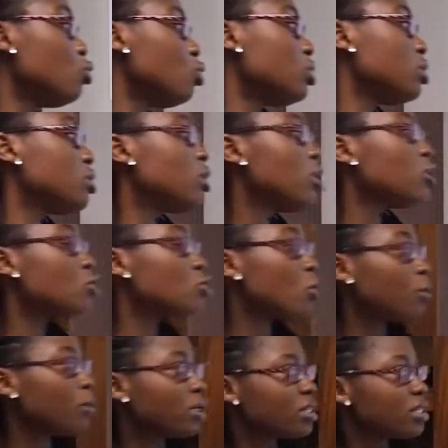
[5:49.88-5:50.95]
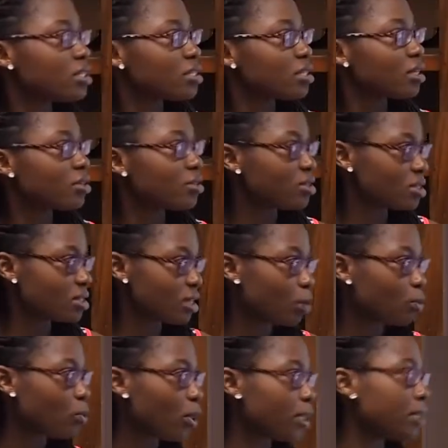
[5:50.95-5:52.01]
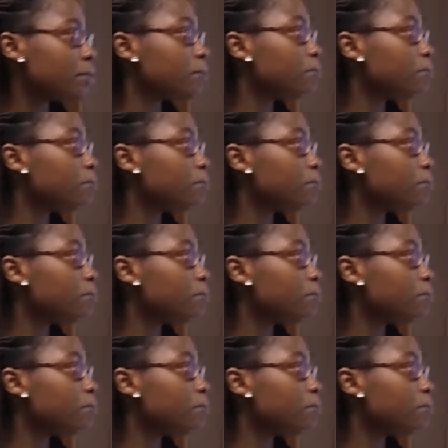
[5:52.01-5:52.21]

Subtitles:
good towards this someone.